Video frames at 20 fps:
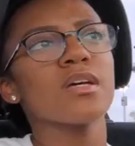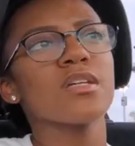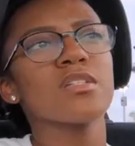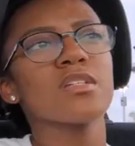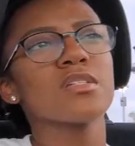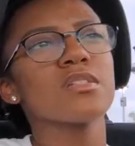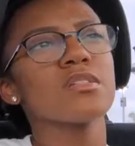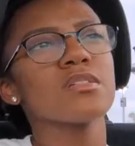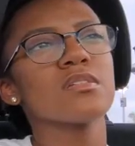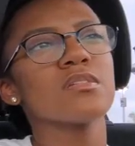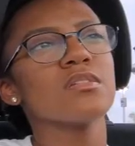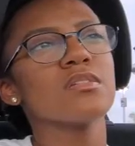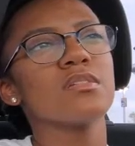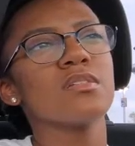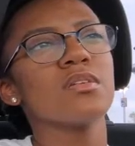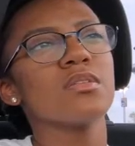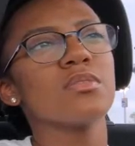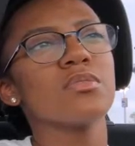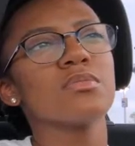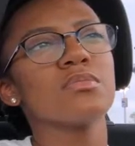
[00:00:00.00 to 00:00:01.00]
It's just,
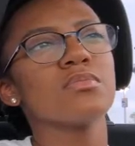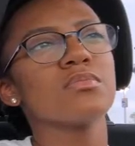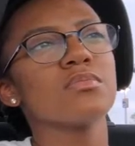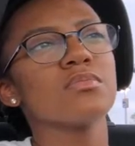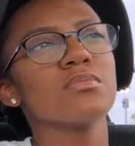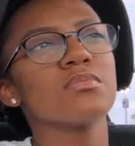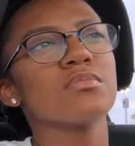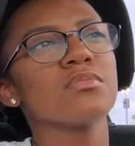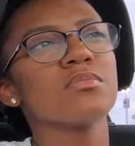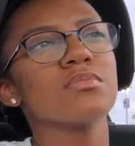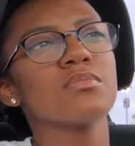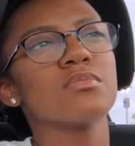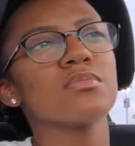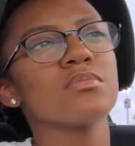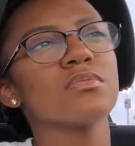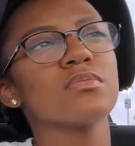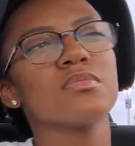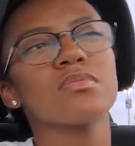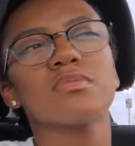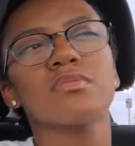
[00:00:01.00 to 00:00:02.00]
you know,
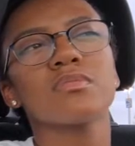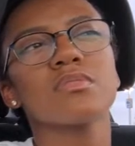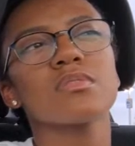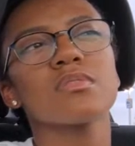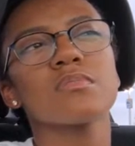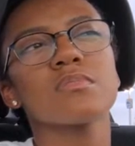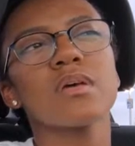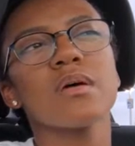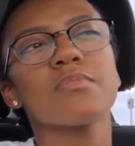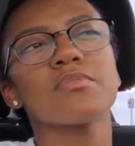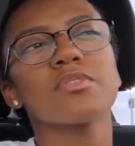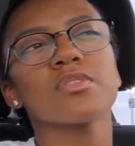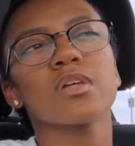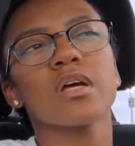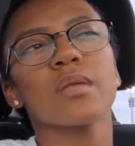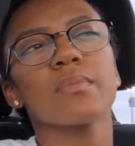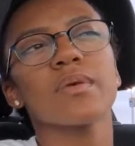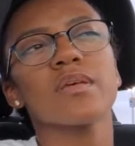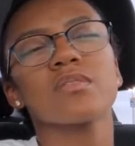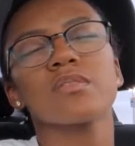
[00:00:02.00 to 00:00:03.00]
sometimes you just
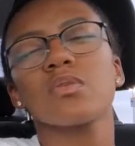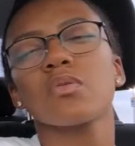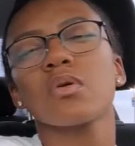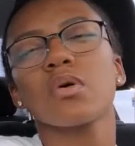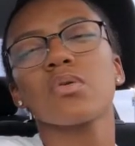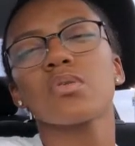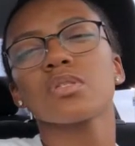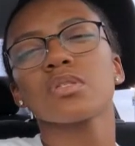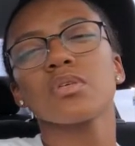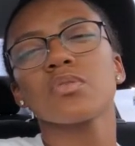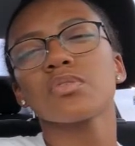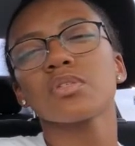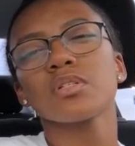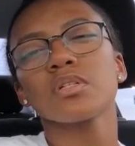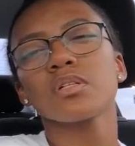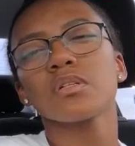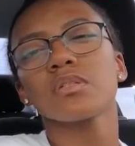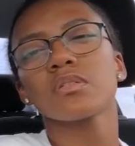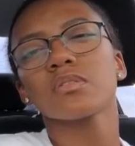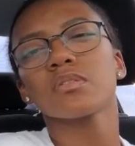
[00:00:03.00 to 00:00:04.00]
gotta be a stone cold
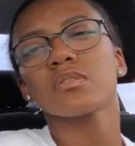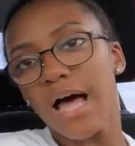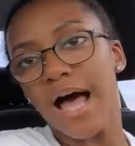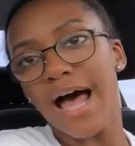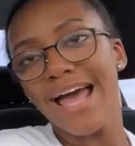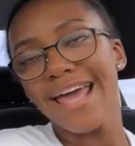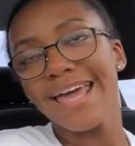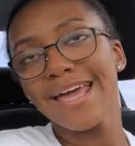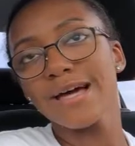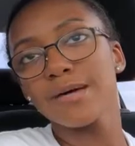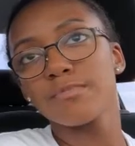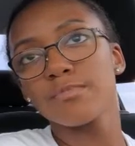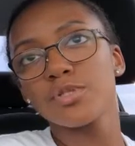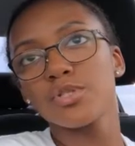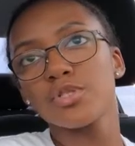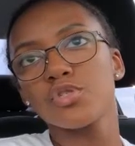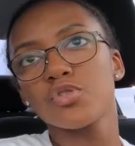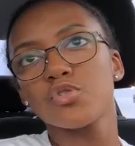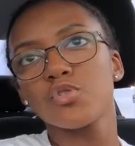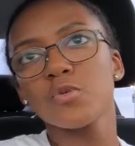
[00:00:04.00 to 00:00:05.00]
soldier. I am
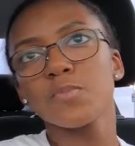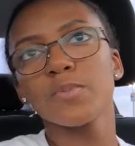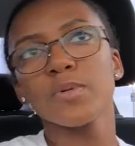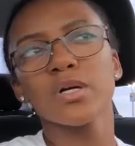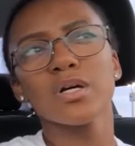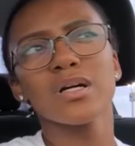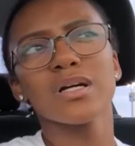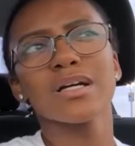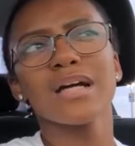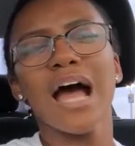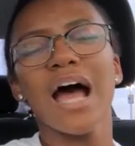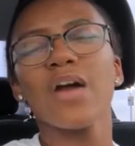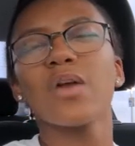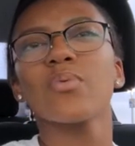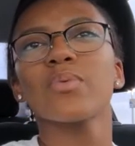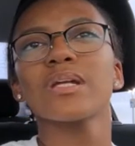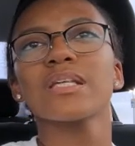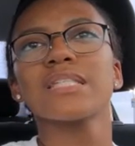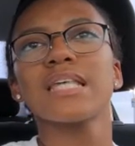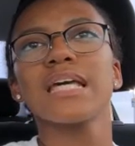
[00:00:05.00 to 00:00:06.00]
super, I
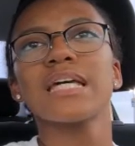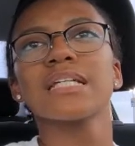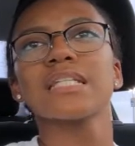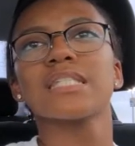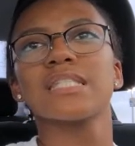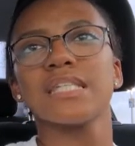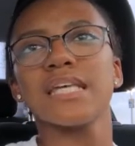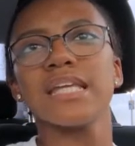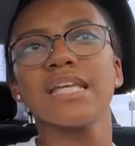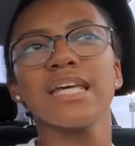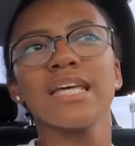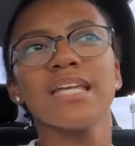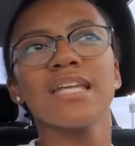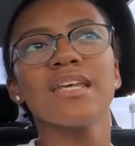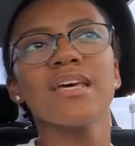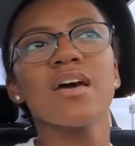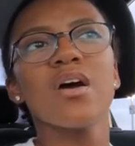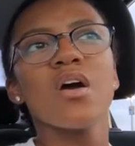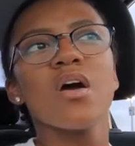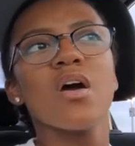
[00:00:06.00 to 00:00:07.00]
don't wanna say
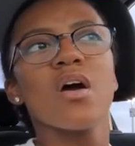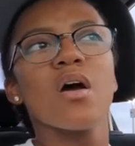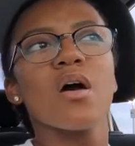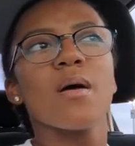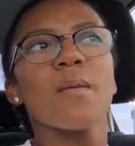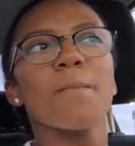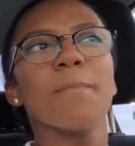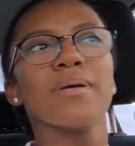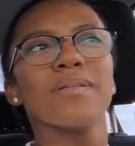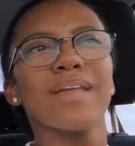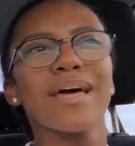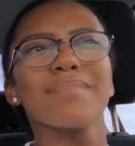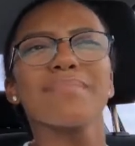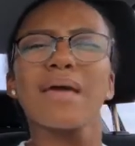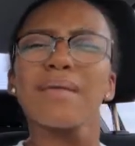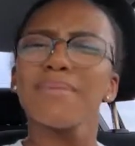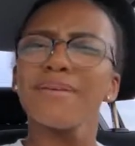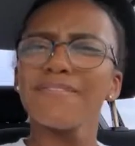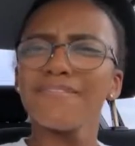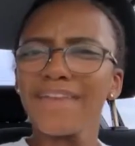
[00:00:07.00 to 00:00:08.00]
conceited, but like
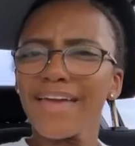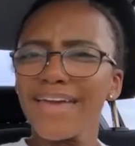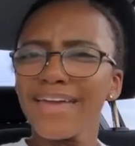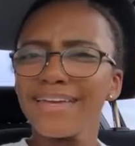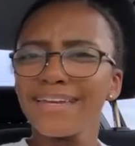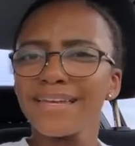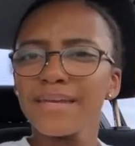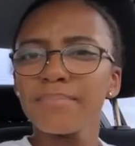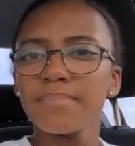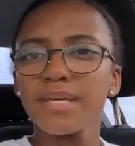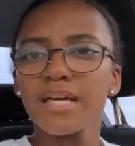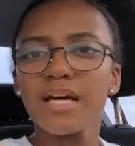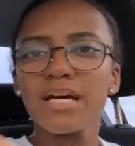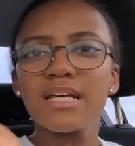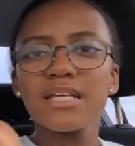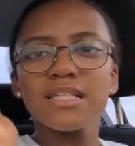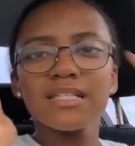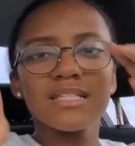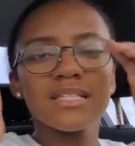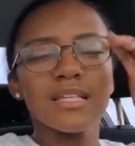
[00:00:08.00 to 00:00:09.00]
maybe vain,
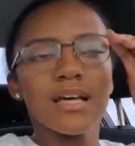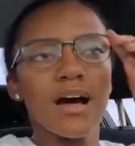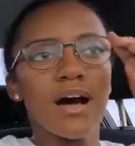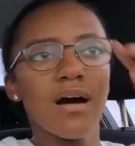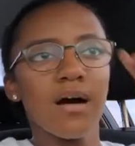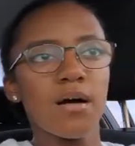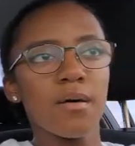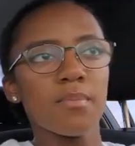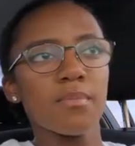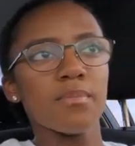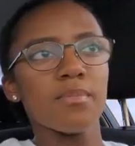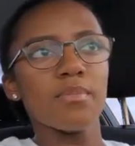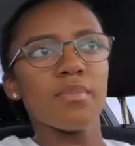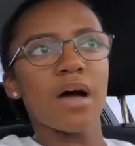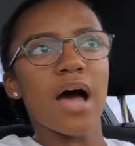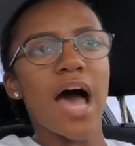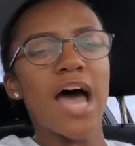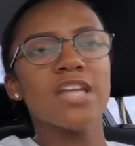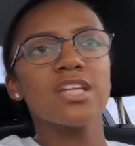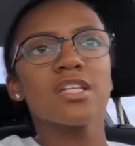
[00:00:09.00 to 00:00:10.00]
because
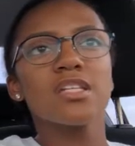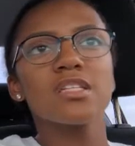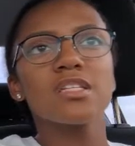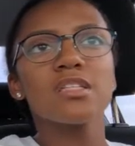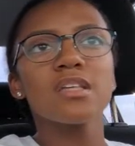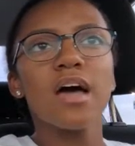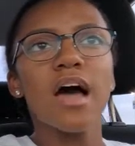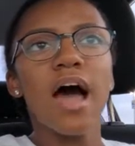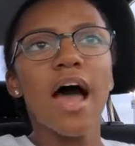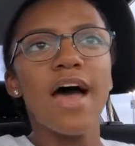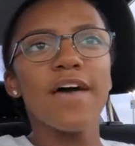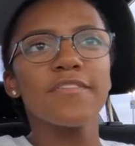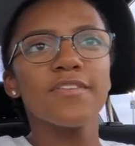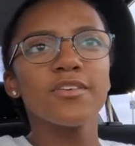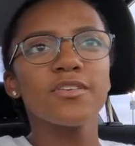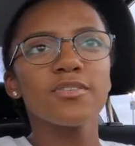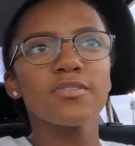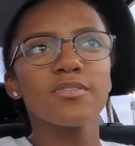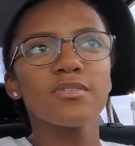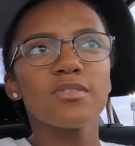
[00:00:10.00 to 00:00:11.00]
I just
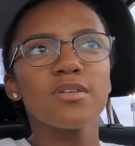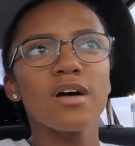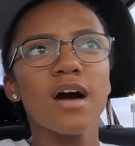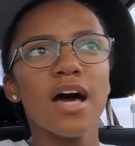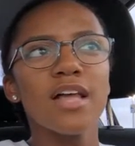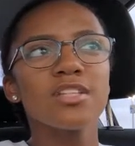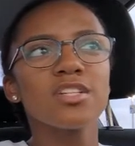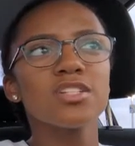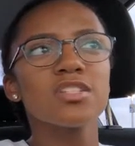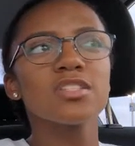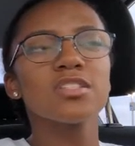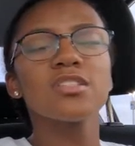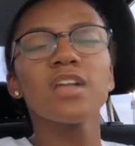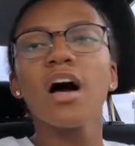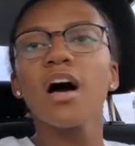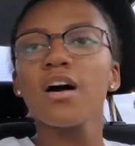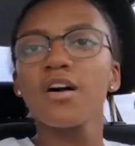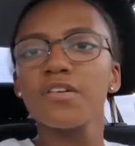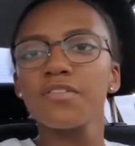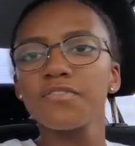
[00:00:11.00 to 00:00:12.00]

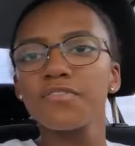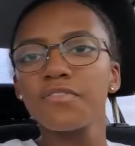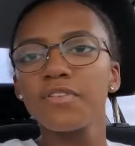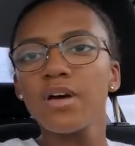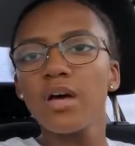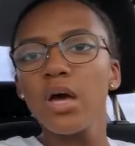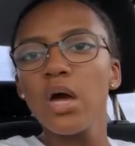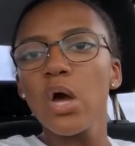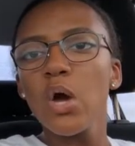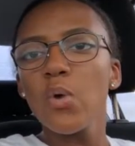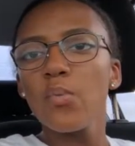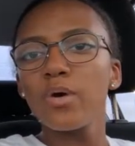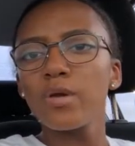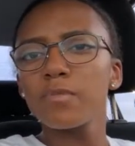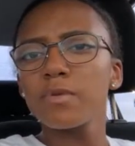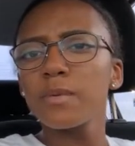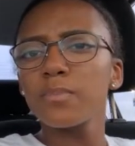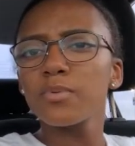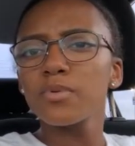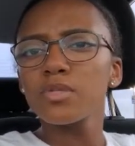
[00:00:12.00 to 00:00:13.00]
love when
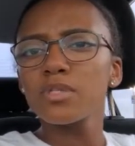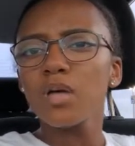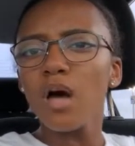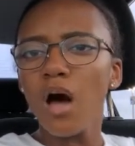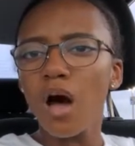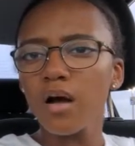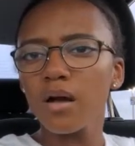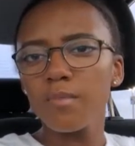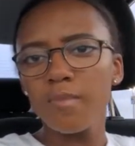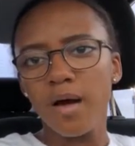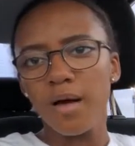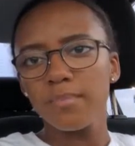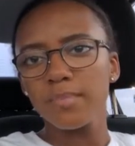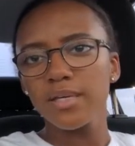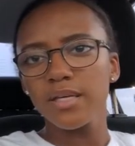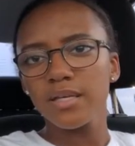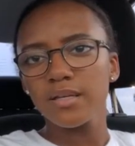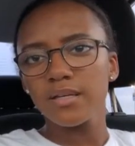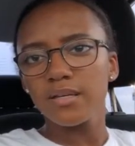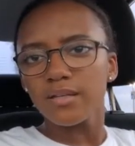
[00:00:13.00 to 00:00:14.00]
people talk about
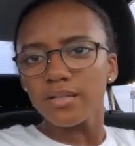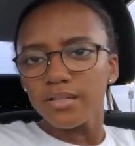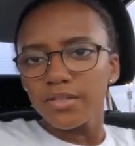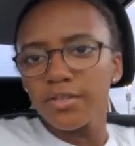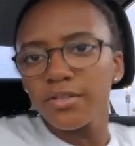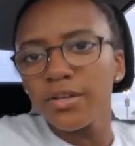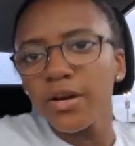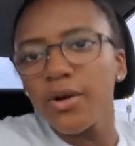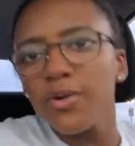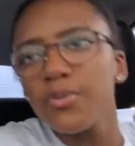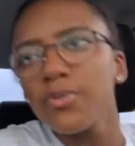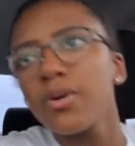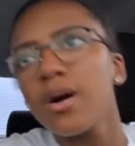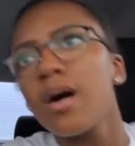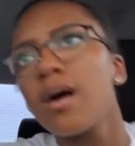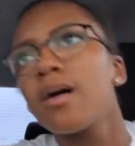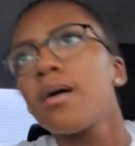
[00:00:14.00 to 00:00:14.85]
me, you know.